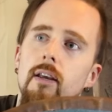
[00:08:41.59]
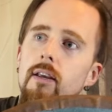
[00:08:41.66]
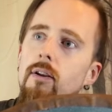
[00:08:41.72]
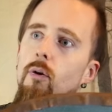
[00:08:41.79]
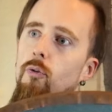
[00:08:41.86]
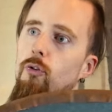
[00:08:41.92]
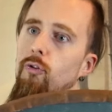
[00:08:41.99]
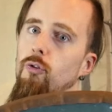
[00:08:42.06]
you
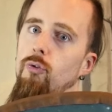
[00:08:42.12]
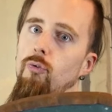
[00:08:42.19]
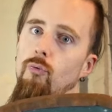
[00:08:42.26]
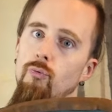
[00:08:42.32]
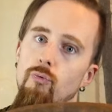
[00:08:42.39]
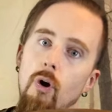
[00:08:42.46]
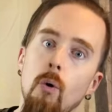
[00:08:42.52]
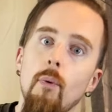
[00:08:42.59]
know,
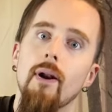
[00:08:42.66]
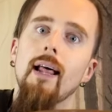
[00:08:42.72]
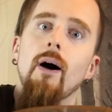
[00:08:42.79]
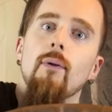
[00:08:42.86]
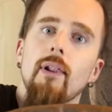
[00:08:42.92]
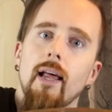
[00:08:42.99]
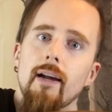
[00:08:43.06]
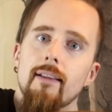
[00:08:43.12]
throw it
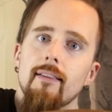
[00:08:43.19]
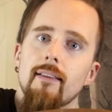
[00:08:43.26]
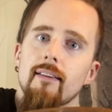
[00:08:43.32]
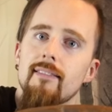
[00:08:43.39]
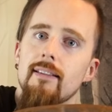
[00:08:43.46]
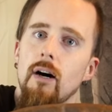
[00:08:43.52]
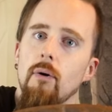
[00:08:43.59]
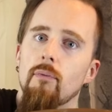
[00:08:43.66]
out like
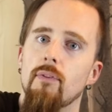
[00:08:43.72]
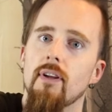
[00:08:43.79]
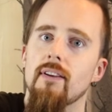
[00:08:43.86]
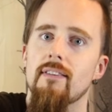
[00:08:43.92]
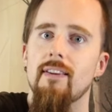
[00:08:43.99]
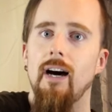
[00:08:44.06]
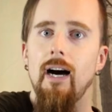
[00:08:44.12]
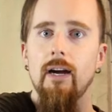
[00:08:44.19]
this, now the
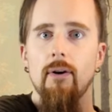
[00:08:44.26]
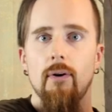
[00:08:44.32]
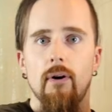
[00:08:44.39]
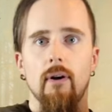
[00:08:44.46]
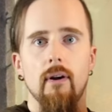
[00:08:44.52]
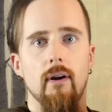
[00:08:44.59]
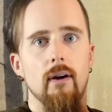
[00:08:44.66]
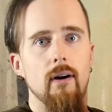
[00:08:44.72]

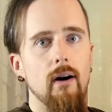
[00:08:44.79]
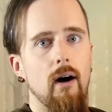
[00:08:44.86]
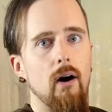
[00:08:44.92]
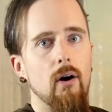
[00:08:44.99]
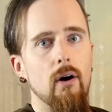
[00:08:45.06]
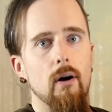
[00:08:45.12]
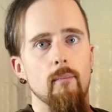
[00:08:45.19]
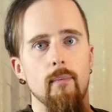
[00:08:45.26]
entire
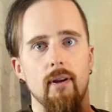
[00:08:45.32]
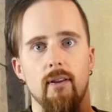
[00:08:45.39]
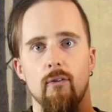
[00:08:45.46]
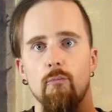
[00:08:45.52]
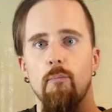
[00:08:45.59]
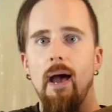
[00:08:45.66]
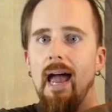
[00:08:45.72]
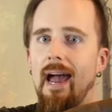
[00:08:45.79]
arm
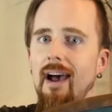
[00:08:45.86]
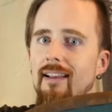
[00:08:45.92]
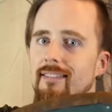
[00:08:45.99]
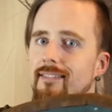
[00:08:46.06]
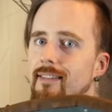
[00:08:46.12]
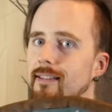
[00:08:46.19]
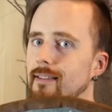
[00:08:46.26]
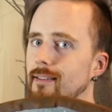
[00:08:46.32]
is
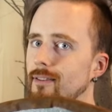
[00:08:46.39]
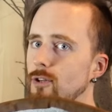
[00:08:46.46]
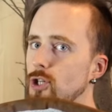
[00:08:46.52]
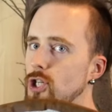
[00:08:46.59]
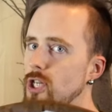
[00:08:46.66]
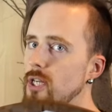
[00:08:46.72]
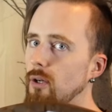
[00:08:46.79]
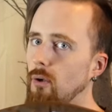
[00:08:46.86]
past the
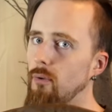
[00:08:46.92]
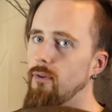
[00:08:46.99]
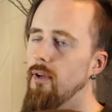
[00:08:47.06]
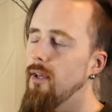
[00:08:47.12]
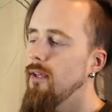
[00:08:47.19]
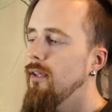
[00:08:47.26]
shield.